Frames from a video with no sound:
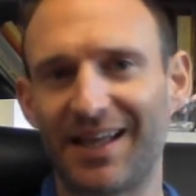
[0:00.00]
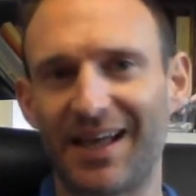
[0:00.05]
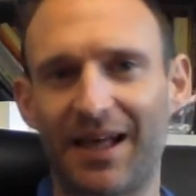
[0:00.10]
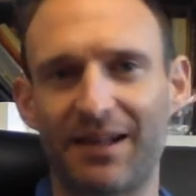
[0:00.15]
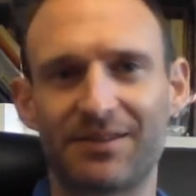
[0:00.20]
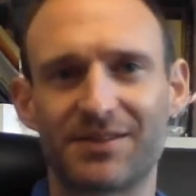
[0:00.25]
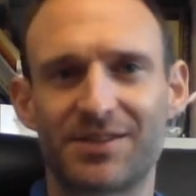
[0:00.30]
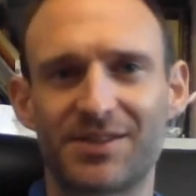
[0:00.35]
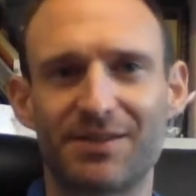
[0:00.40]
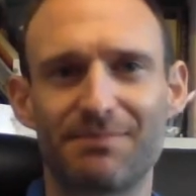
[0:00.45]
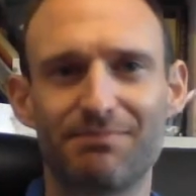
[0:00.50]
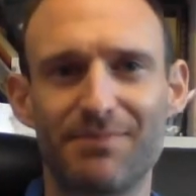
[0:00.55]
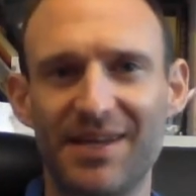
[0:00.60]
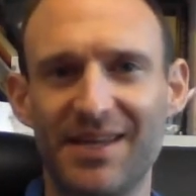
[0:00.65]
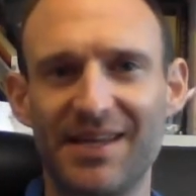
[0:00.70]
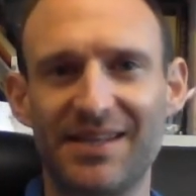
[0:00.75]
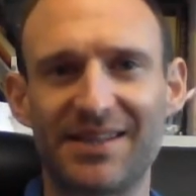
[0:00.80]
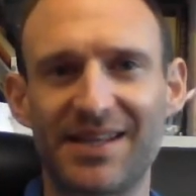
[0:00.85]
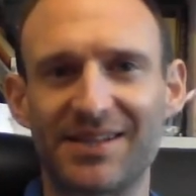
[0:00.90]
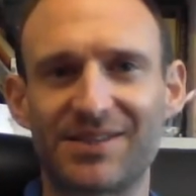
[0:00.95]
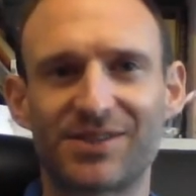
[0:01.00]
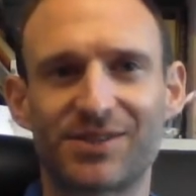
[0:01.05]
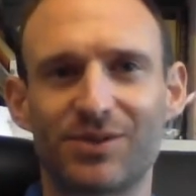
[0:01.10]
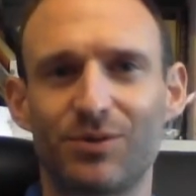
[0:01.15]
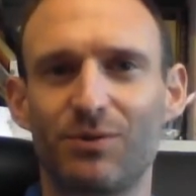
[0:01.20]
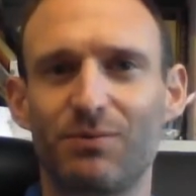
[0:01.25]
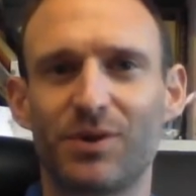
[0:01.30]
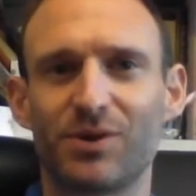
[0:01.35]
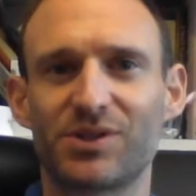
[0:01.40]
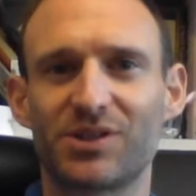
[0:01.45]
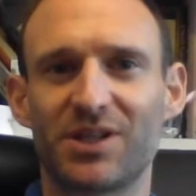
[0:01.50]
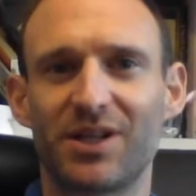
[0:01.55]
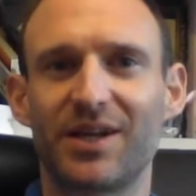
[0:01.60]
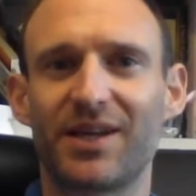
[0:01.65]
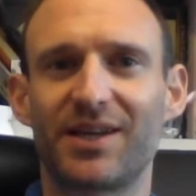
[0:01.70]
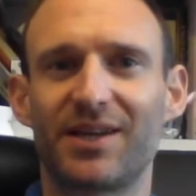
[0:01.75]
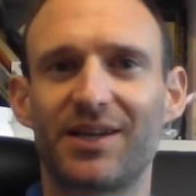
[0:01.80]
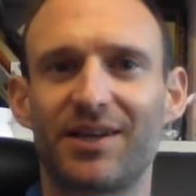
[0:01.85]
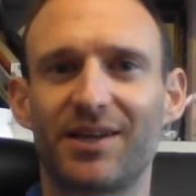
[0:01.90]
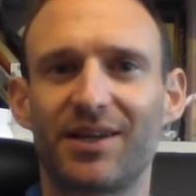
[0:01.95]
And to me, that's almost
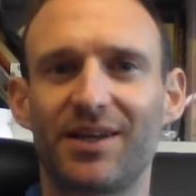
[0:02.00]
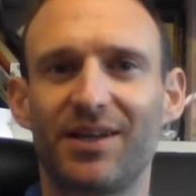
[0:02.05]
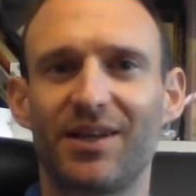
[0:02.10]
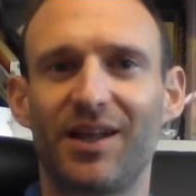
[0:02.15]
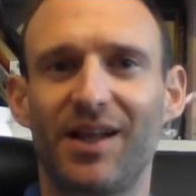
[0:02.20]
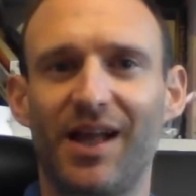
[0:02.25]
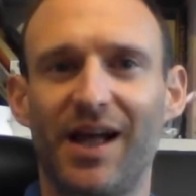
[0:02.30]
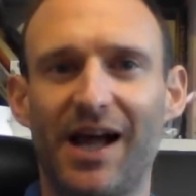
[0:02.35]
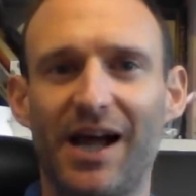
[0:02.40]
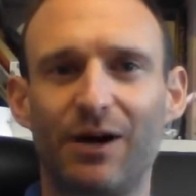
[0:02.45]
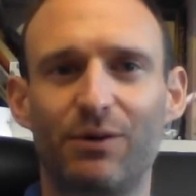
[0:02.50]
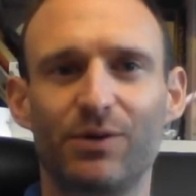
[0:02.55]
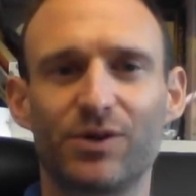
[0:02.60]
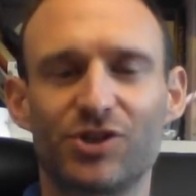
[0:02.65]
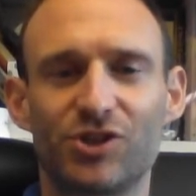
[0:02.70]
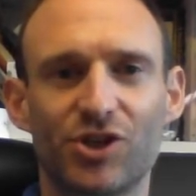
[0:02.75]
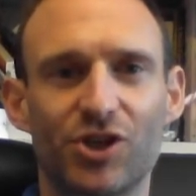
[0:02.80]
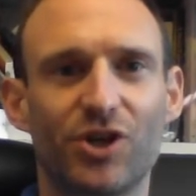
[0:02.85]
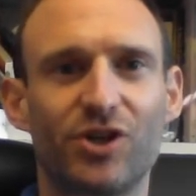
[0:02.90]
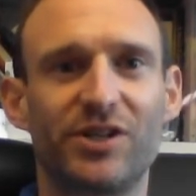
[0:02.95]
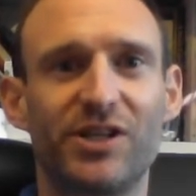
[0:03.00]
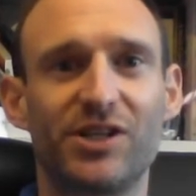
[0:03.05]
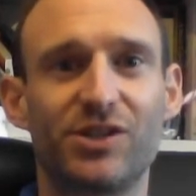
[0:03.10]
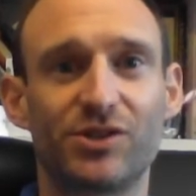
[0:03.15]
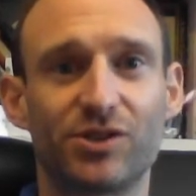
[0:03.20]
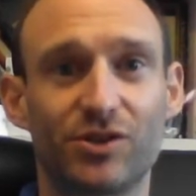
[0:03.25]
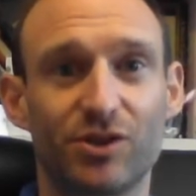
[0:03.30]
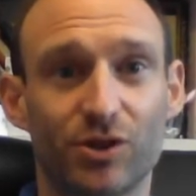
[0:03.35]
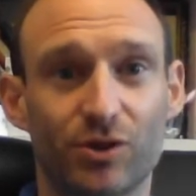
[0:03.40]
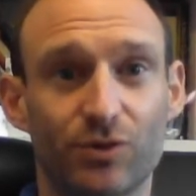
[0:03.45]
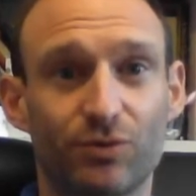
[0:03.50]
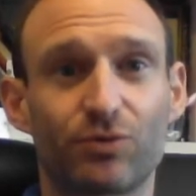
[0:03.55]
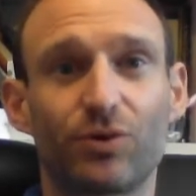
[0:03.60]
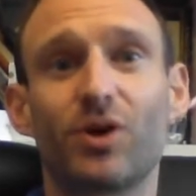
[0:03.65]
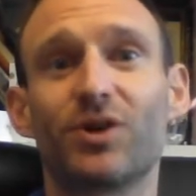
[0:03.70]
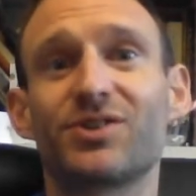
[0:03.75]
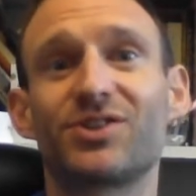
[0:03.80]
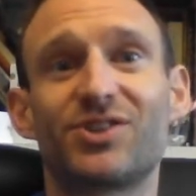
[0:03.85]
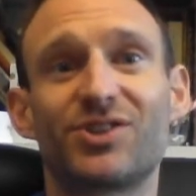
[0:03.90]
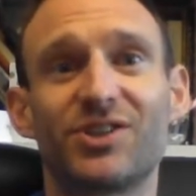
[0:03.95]
like our journey to the
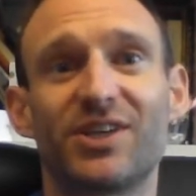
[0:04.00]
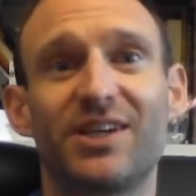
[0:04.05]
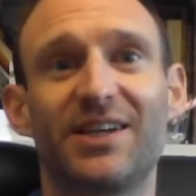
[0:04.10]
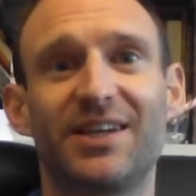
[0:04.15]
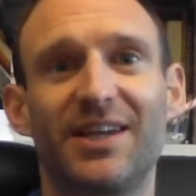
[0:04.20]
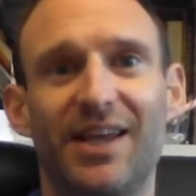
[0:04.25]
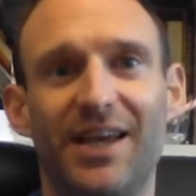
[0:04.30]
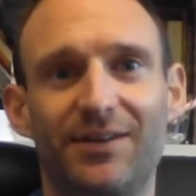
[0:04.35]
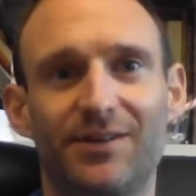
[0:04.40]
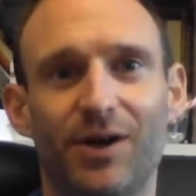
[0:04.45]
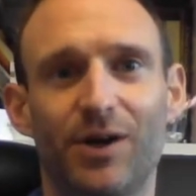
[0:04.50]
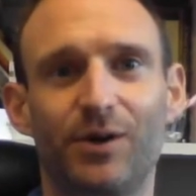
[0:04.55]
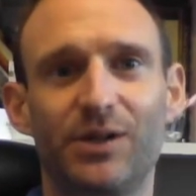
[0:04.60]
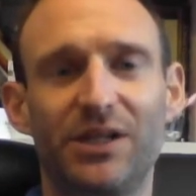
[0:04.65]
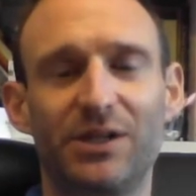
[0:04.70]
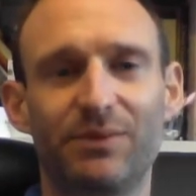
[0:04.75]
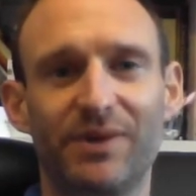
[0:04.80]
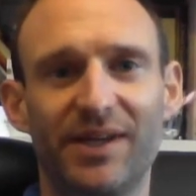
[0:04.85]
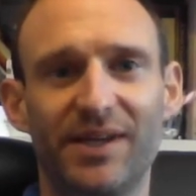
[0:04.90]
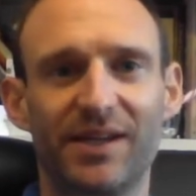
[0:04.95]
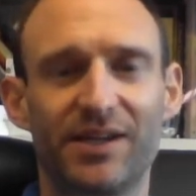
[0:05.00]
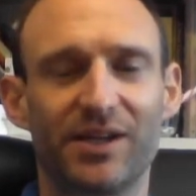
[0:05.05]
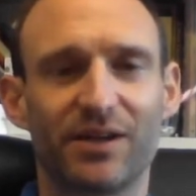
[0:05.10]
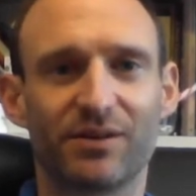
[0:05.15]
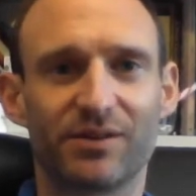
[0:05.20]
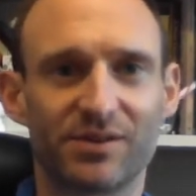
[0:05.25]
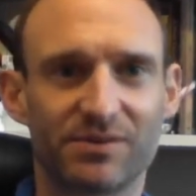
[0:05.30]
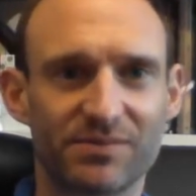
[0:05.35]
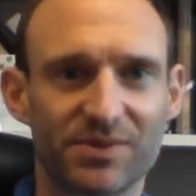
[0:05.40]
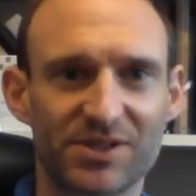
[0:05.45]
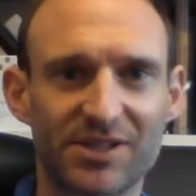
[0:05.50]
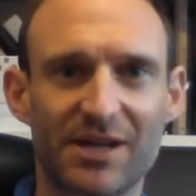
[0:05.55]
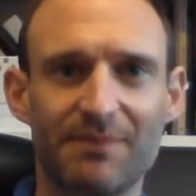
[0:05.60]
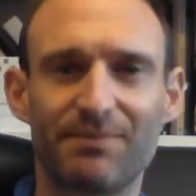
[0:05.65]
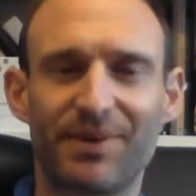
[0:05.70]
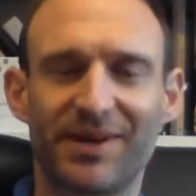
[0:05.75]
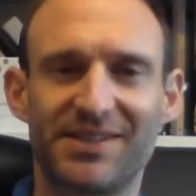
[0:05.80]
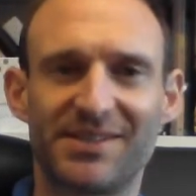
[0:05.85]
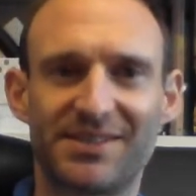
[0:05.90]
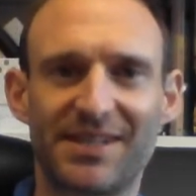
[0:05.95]
cross in Holy Week. You know, step
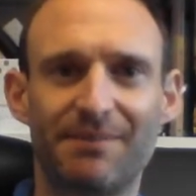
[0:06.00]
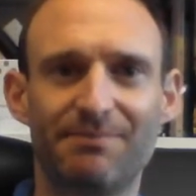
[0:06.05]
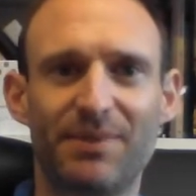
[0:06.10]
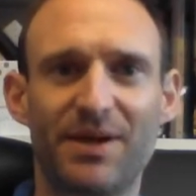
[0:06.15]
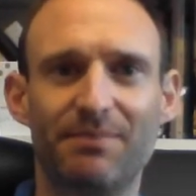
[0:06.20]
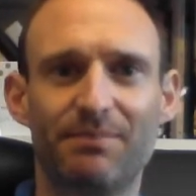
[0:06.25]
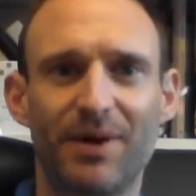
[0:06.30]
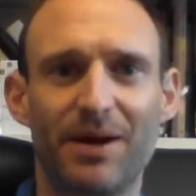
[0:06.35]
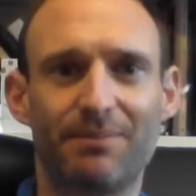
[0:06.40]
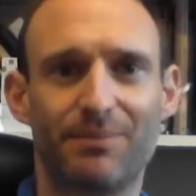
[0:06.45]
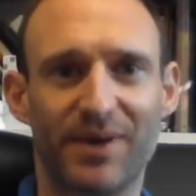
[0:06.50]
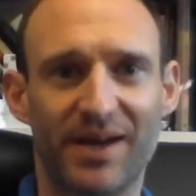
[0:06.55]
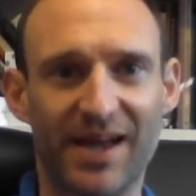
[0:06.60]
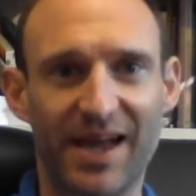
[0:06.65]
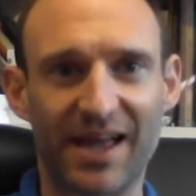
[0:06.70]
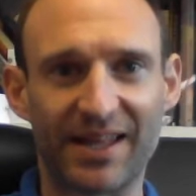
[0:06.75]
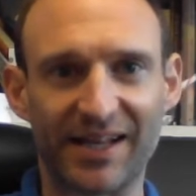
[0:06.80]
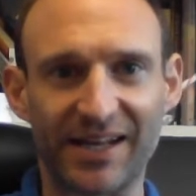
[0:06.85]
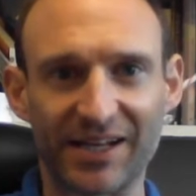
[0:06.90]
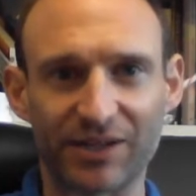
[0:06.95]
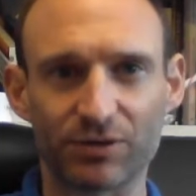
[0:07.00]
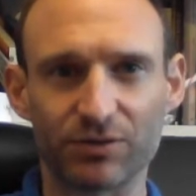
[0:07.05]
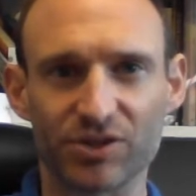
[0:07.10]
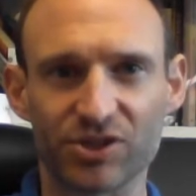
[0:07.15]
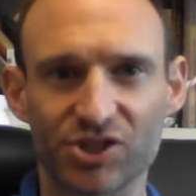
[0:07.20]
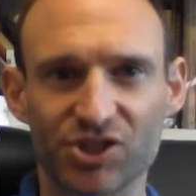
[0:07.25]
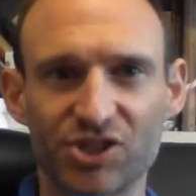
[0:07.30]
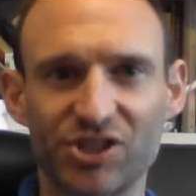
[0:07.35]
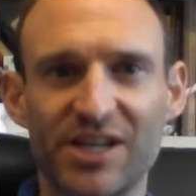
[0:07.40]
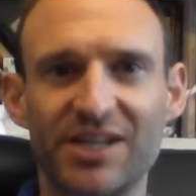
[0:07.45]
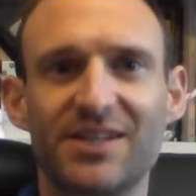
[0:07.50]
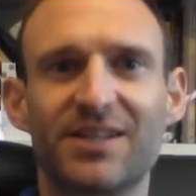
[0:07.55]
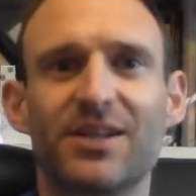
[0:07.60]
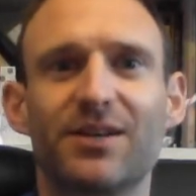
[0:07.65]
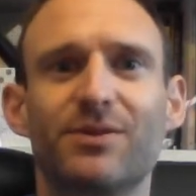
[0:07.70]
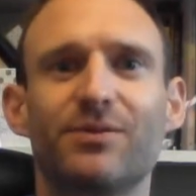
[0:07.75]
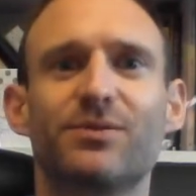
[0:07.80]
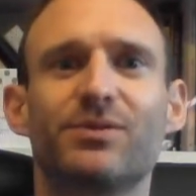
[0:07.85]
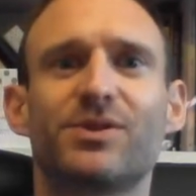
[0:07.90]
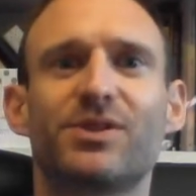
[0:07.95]
by step, bit by bit, and it
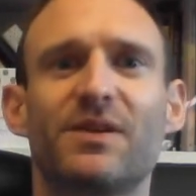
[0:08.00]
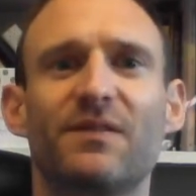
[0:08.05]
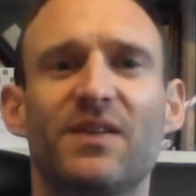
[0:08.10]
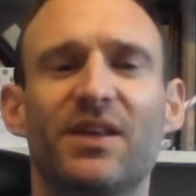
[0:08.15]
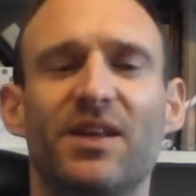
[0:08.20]
crescendos